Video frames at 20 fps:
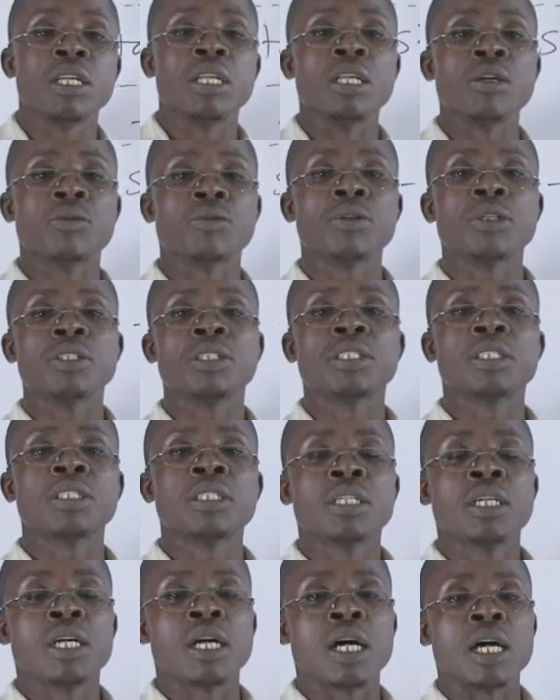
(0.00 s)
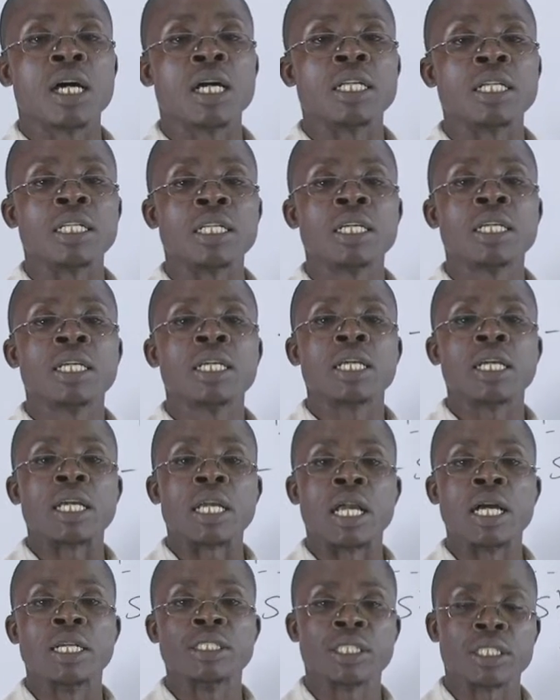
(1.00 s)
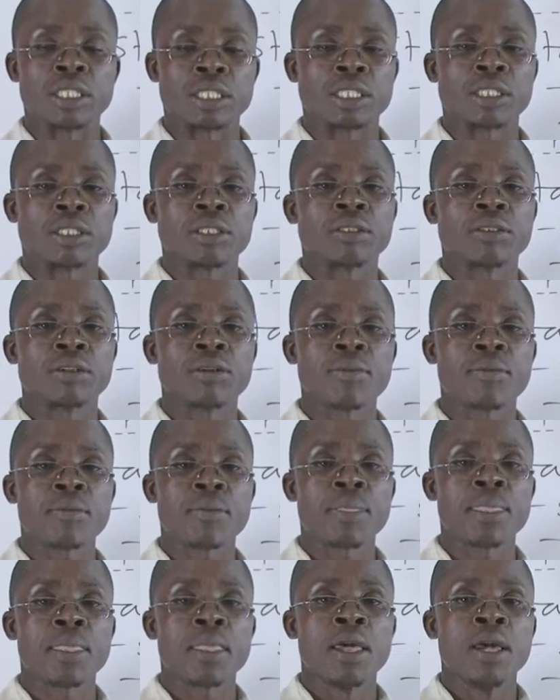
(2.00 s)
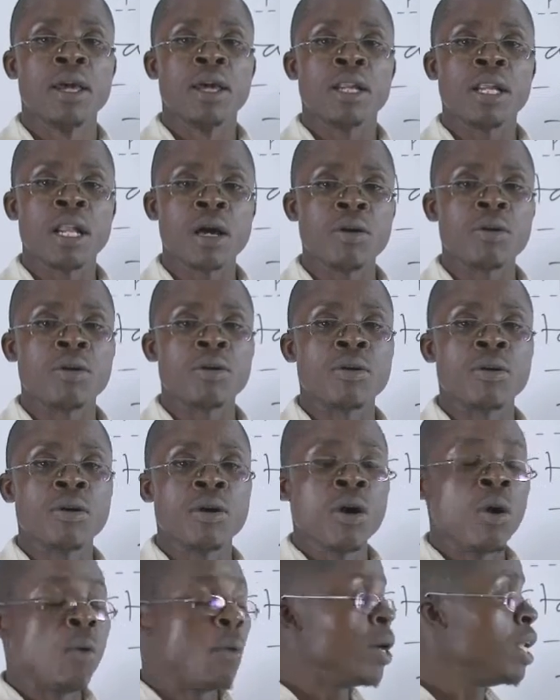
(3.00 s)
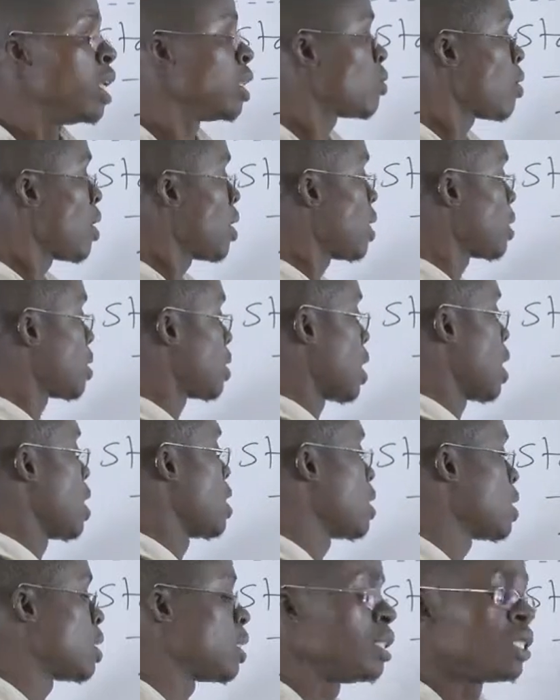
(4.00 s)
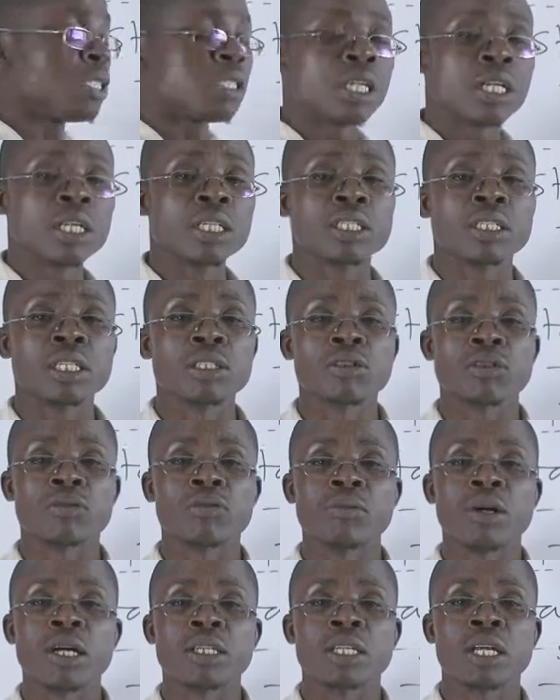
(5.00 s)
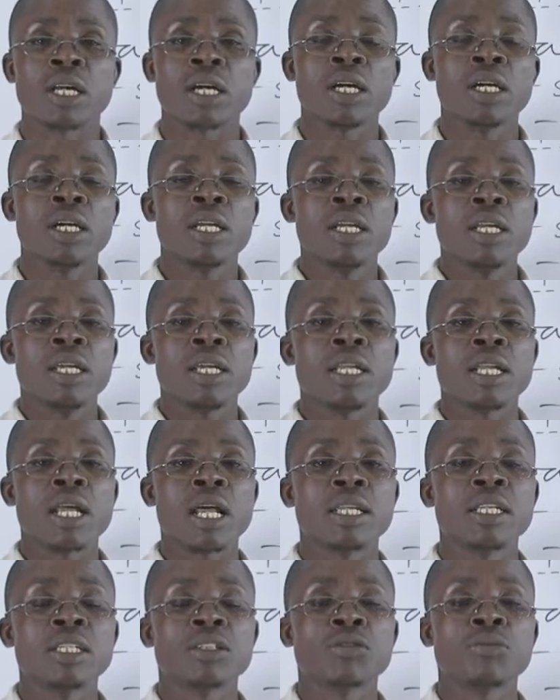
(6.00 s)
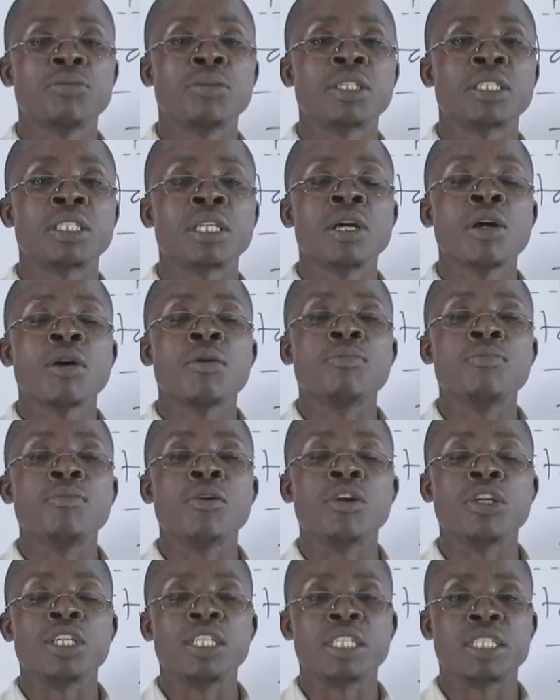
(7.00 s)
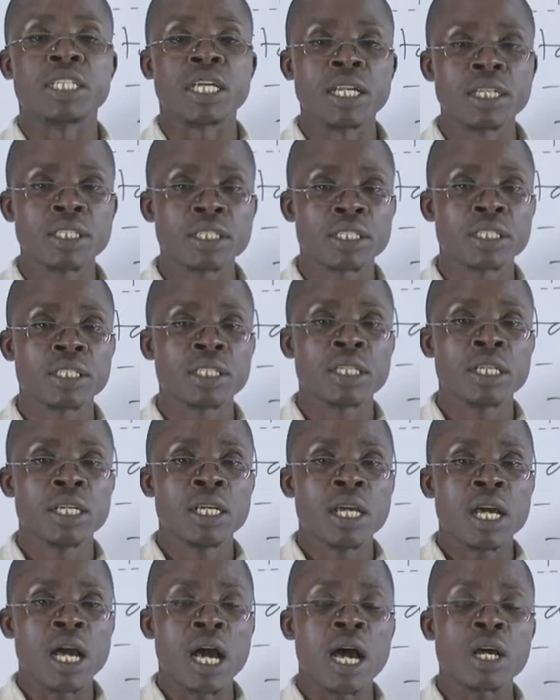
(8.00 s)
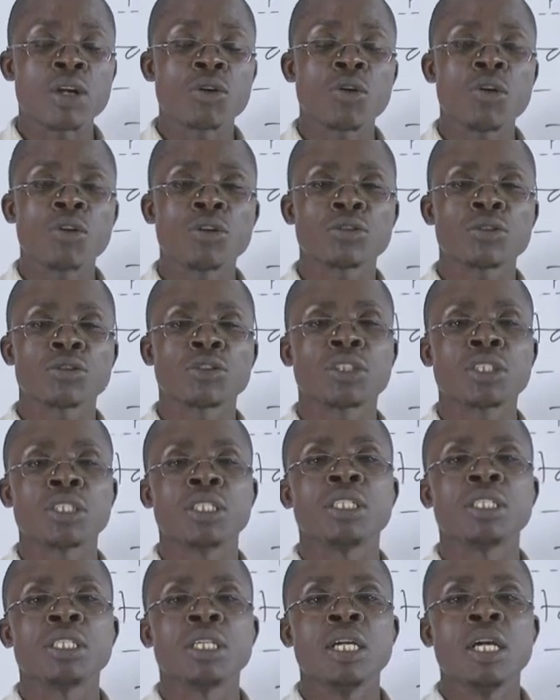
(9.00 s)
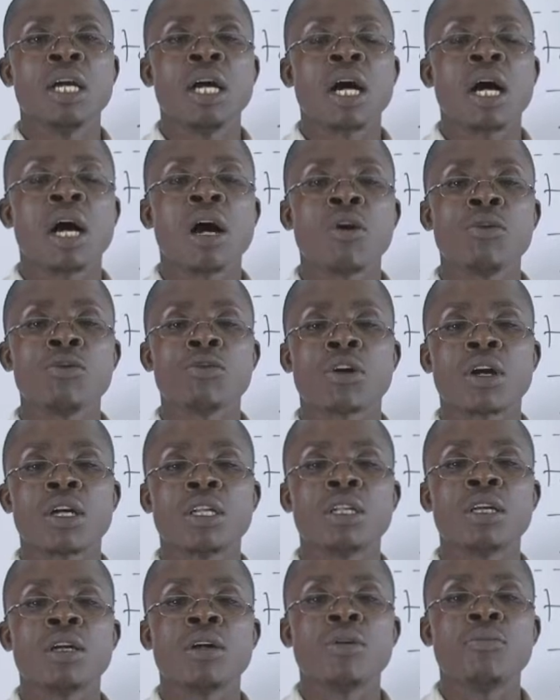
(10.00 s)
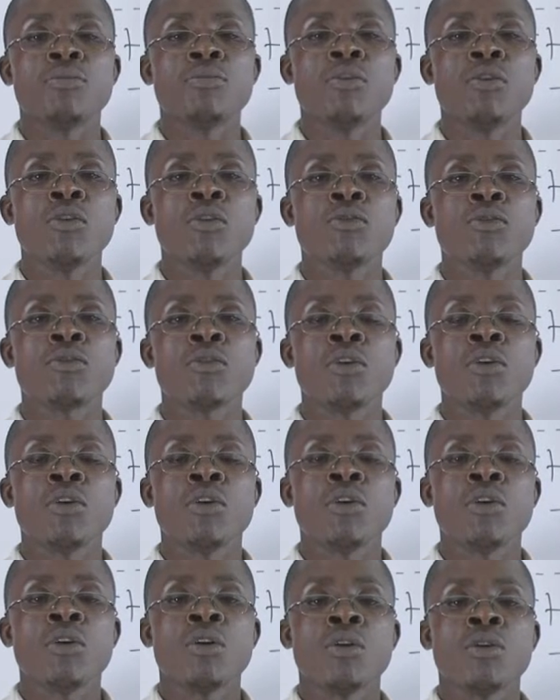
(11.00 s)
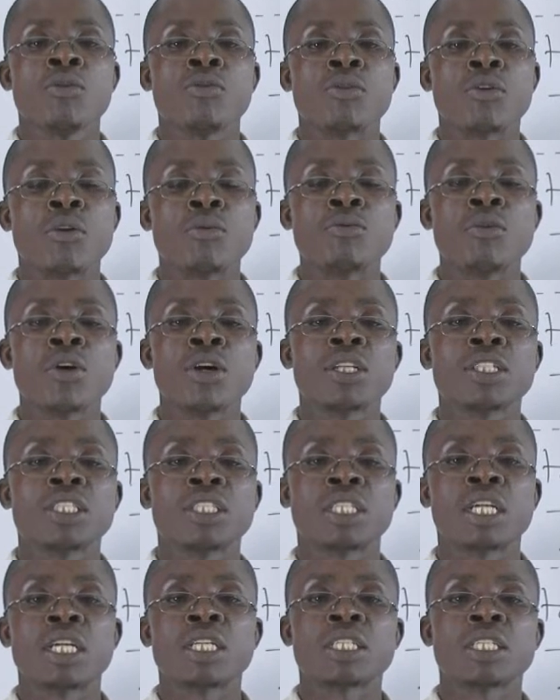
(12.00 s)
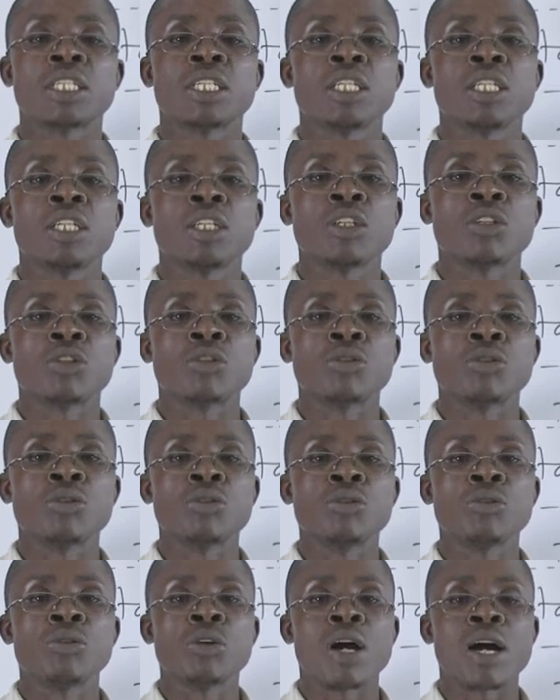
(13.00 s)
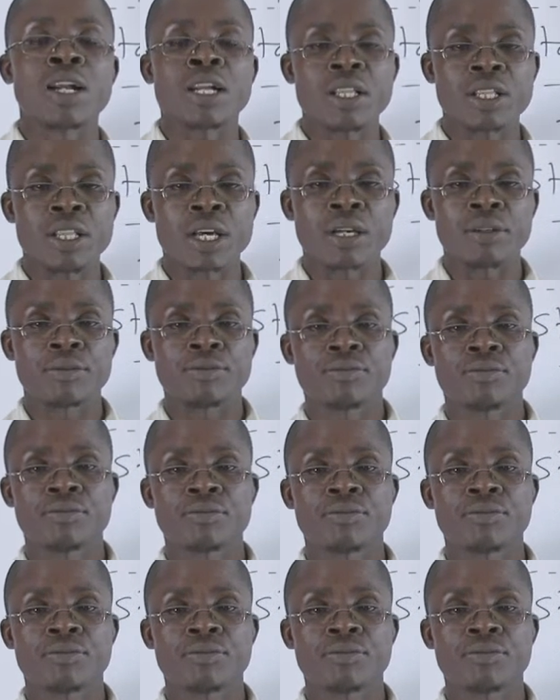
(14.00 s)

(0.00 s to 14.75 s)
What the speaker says: liquids, and gases. Now, we need to understand these three states of matter in a little bit more details, and also see how you can move from one state to another.